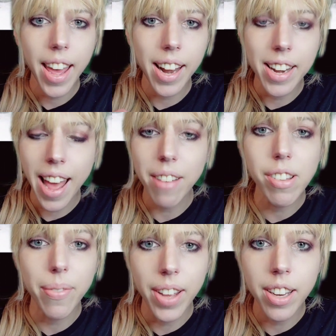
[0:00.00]
an
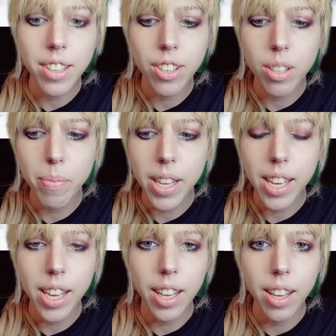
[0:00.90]
elephant to
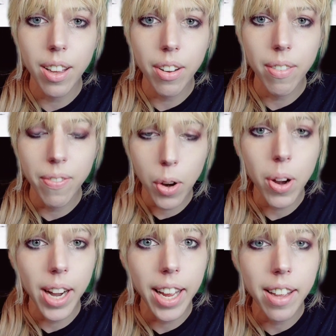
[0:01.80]
be
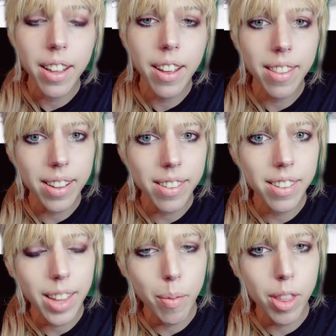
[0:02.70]
furry, that's
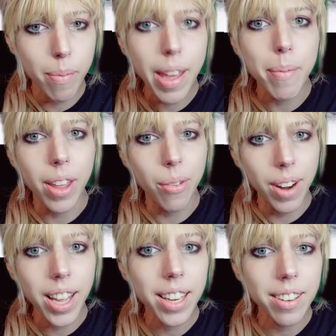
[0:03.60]
the same as a mammoth,
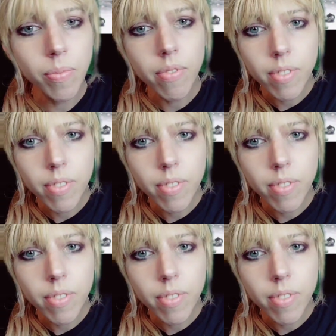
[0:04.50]
right?